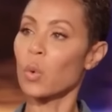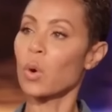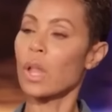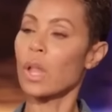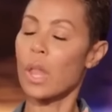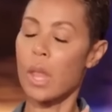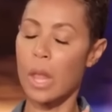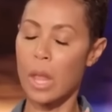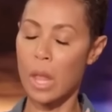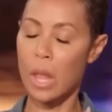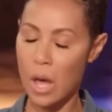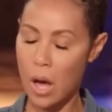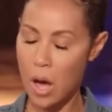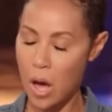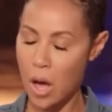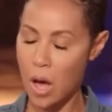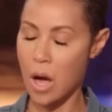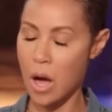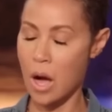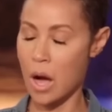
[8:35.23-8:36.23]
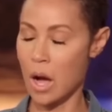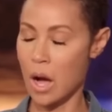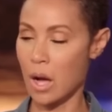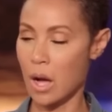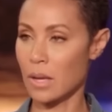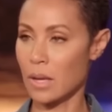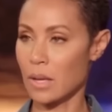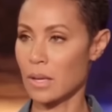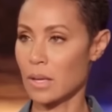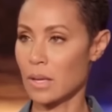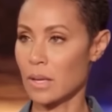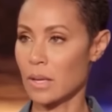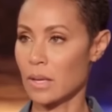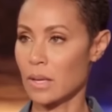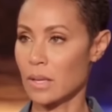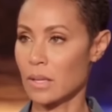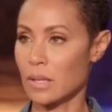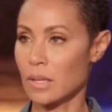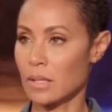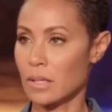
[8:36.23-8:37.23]
The fact that their open
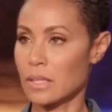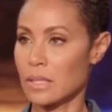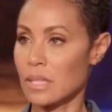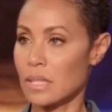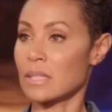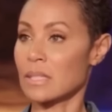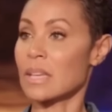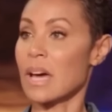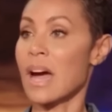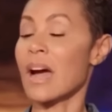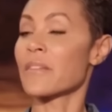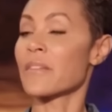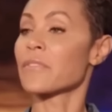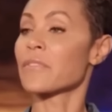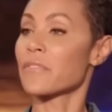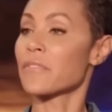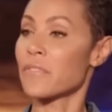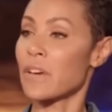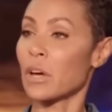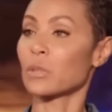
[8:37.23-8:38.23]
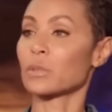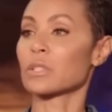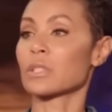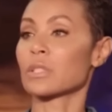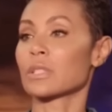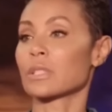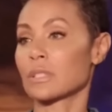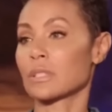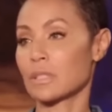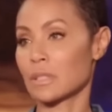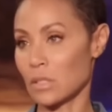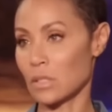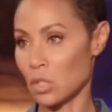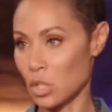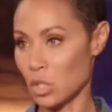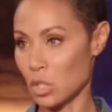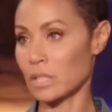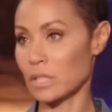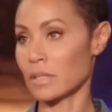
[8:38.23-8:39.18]
dialogue is obviously a big problem